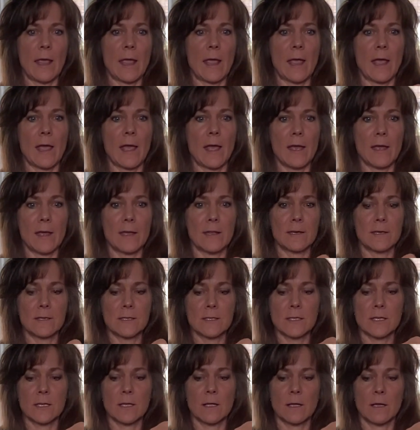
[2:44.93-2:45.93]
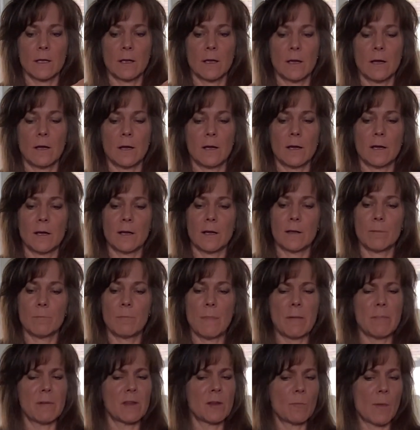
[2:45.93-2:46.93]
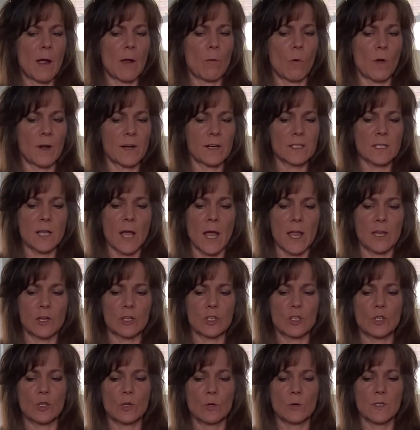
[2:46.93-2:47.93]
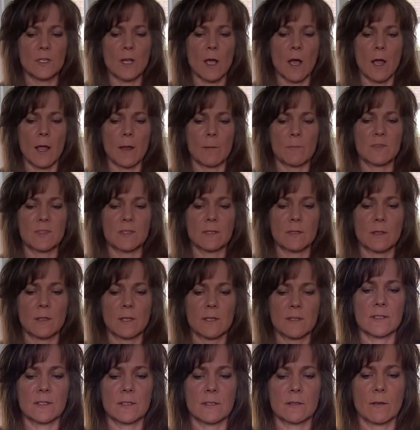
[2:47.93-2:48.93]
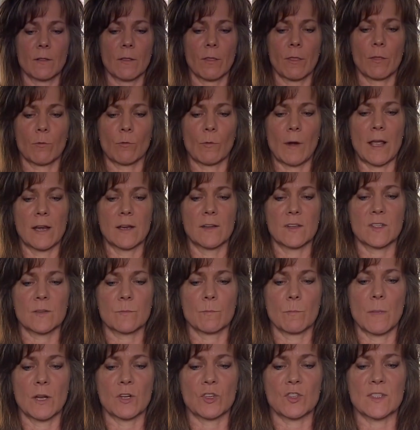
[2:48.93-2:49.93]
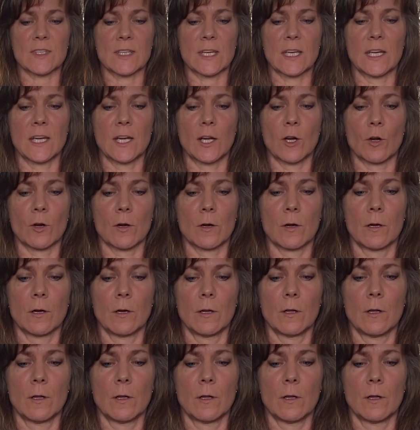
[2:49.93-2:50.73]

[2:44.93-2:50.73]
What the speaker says: and maybe you might want to tie it 2 times. This thread is much skinnier.